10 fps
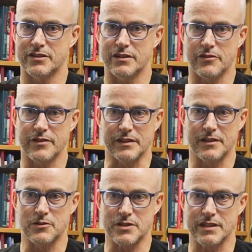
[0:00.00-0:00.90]
don't
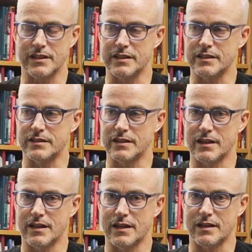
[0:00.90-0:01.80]
think there was any
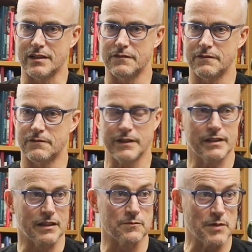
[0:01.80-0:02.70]

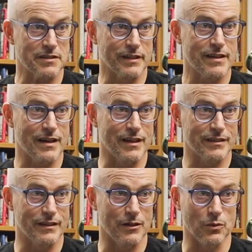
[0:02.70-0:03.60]
feeling of missing
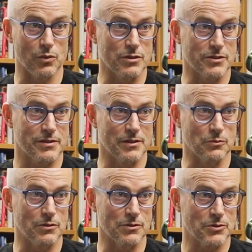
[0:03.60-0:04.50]
out. It was
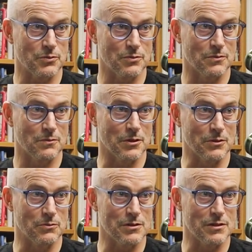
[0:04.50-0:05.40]
what it